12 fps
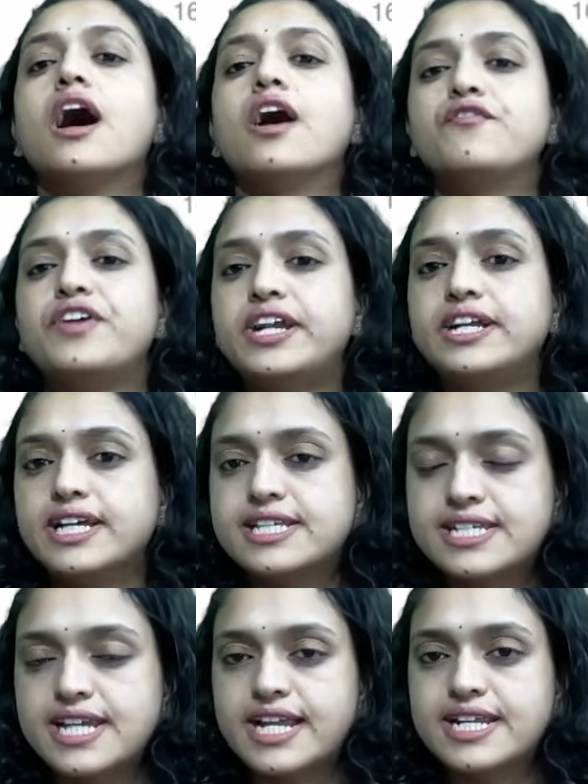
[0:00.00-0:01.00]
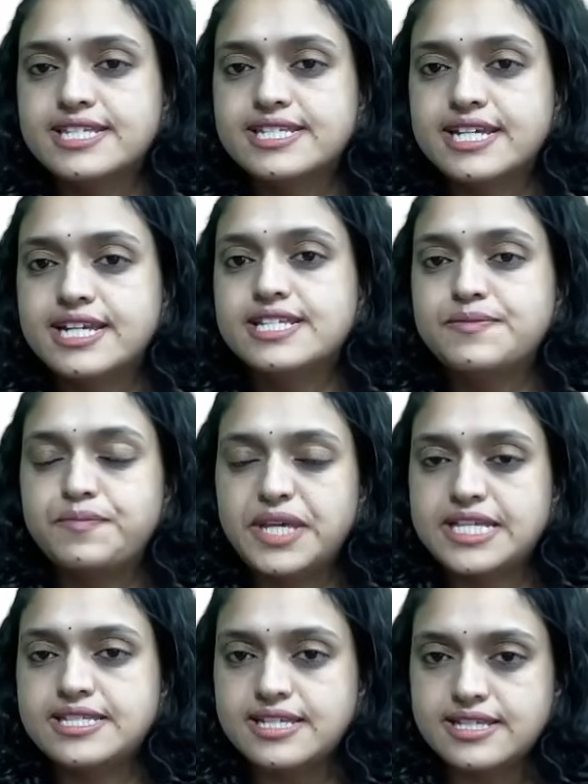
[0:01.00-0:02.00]
Ferritic stainless steel is
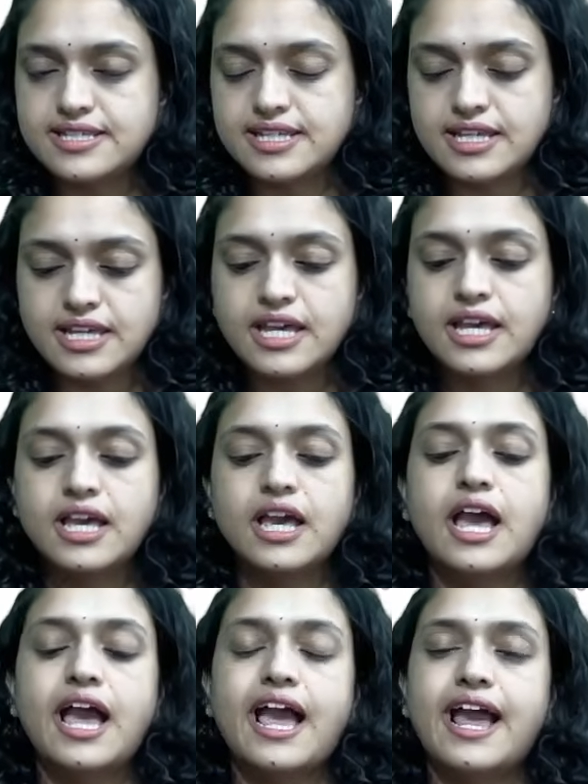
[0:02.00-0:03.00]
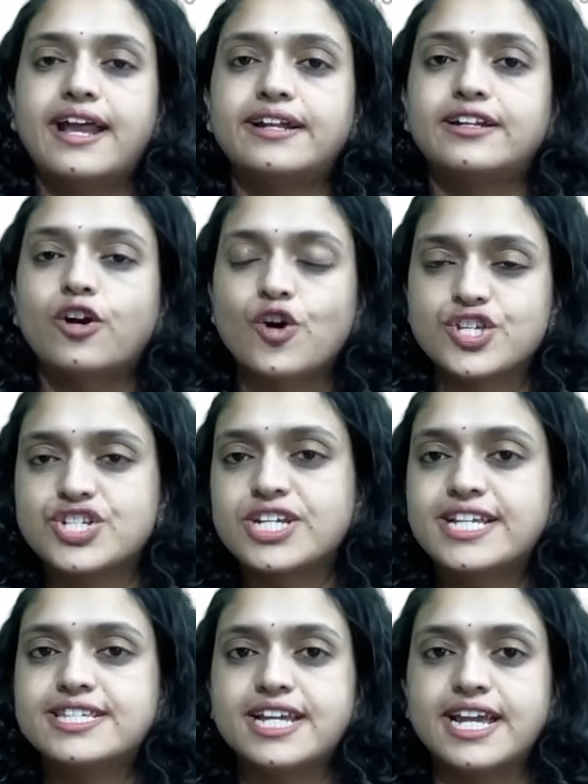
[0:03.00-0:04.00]
BCC and austenite
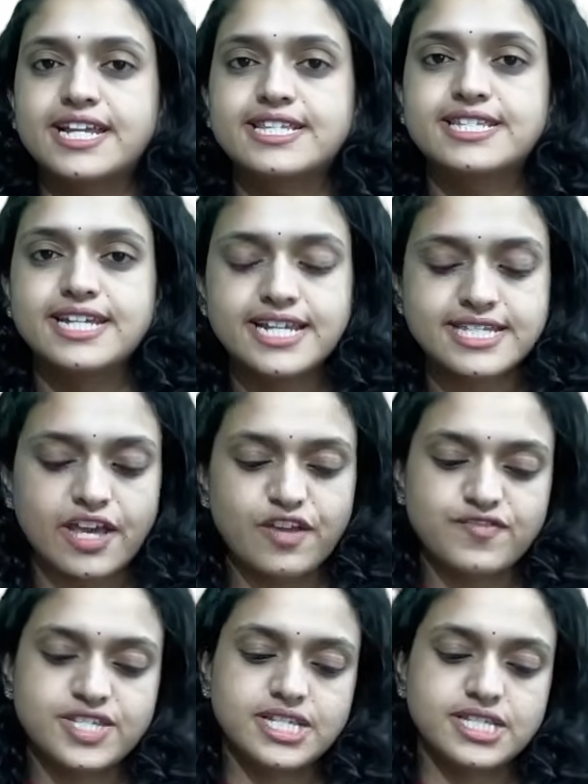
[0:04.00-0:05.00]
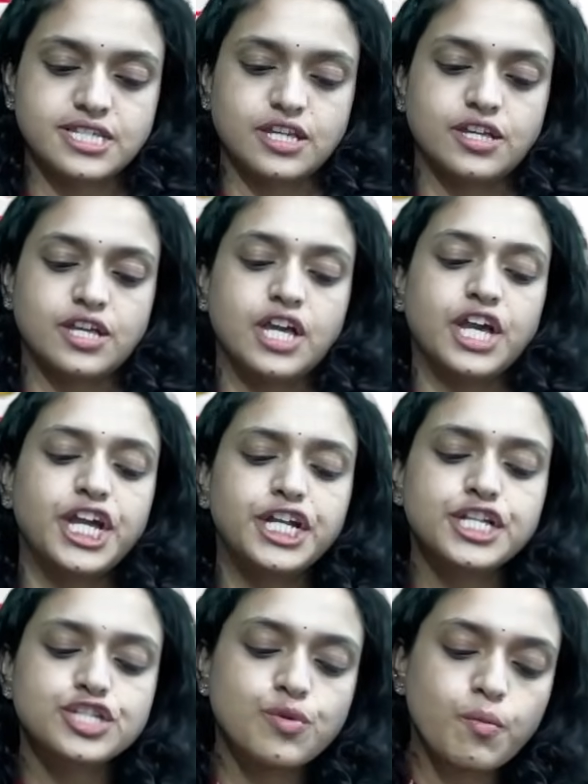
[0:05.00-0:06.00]
stainless steel is FCC. It
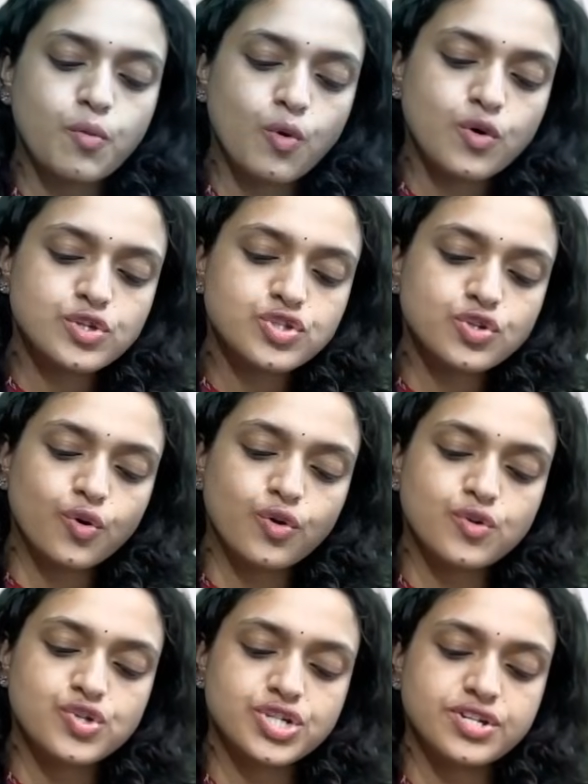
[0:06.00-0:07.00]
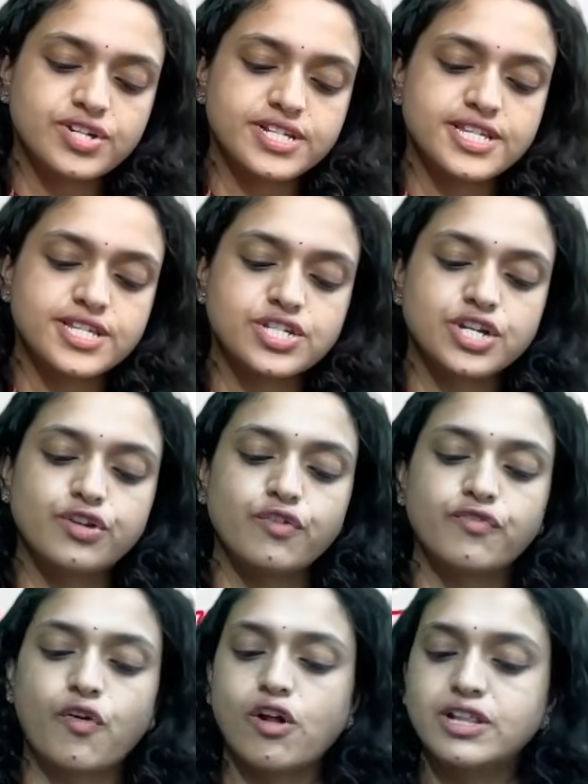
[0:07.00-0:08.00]
is the most corrosion resistant of
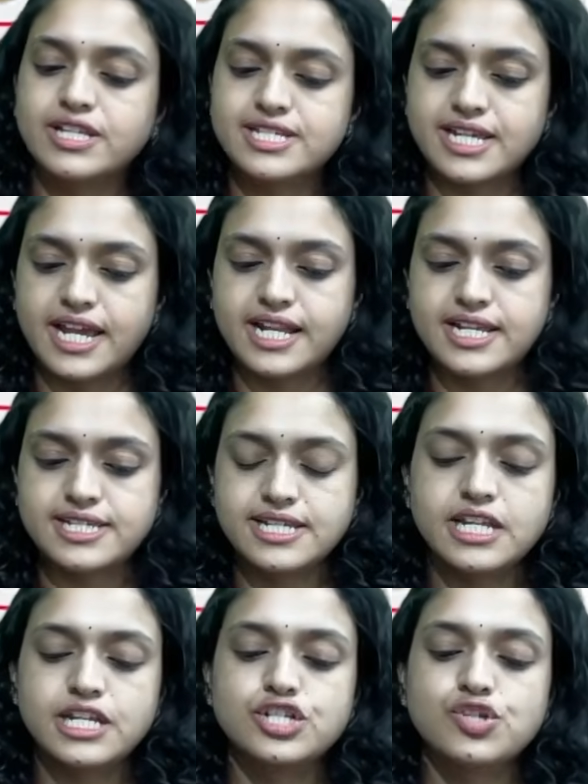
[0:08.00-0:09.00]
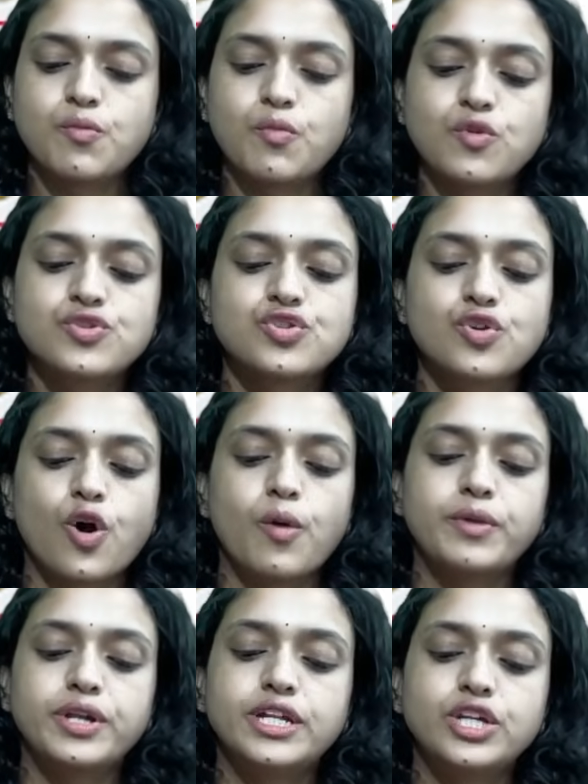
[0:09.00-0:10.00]
all the stainless steel. It is the most
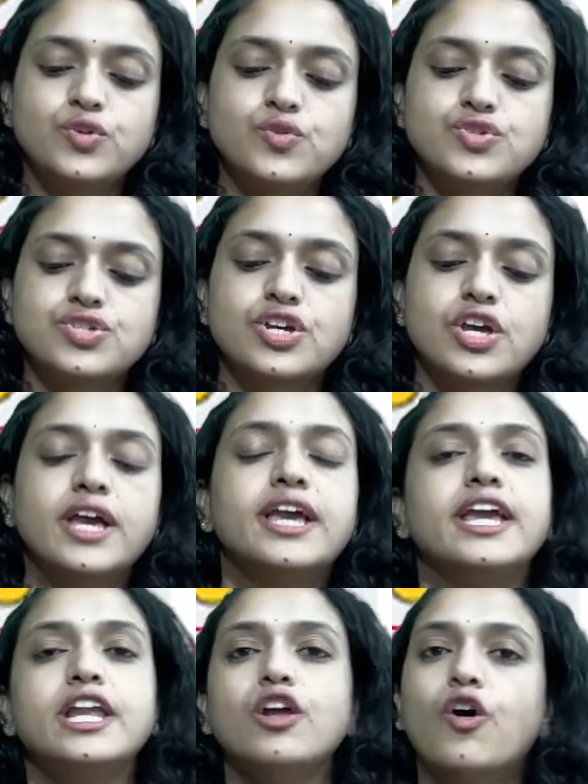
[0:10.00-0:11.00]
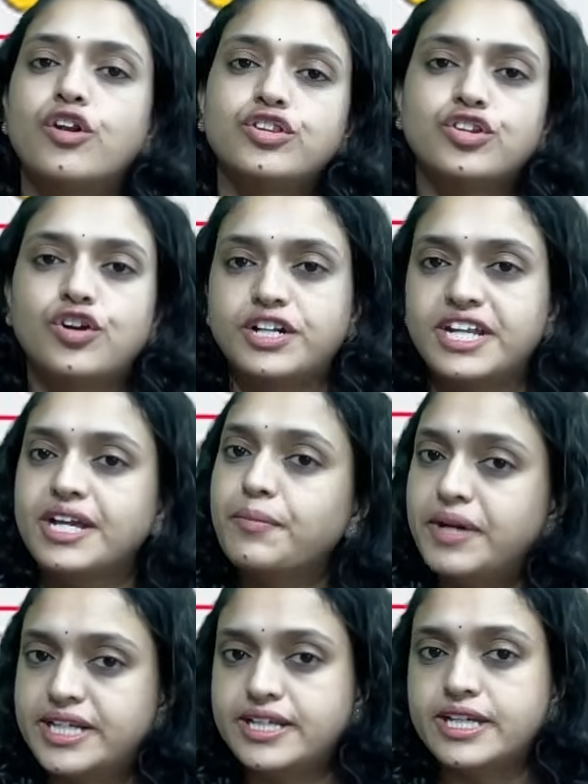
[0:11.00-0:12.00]
commonly used in orthodontic
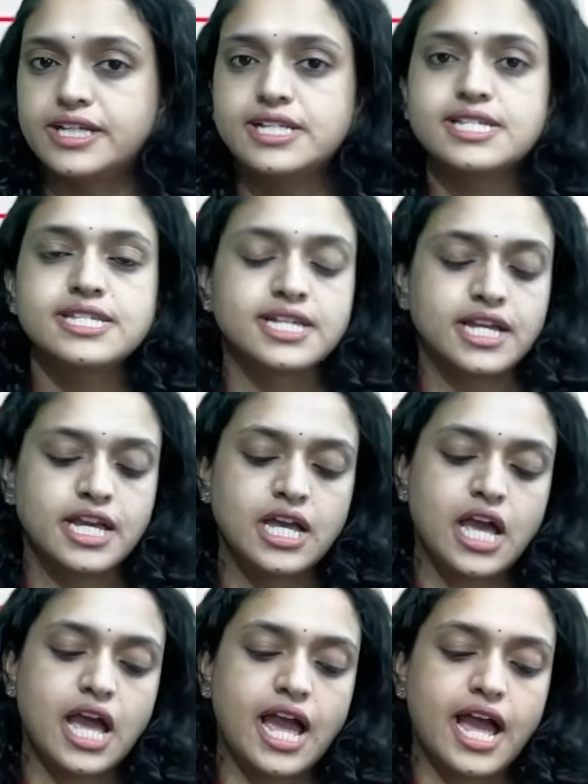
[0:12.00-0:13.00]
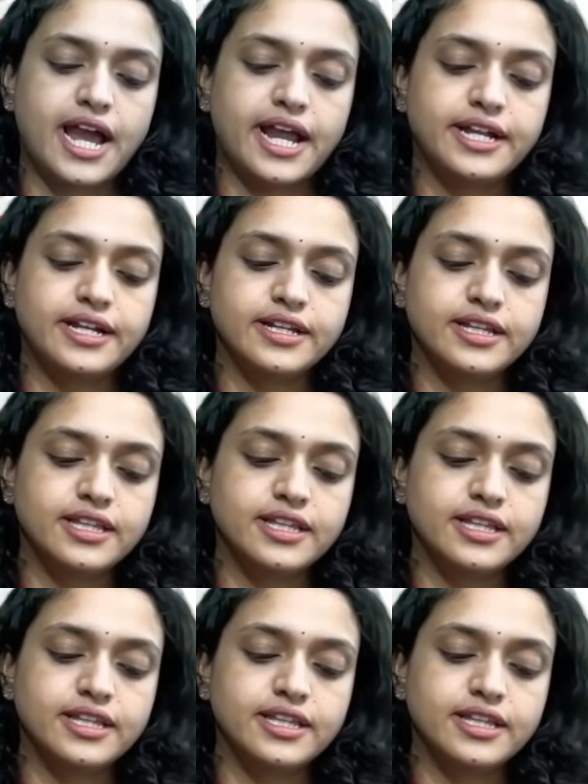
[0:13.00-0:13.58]
materials, and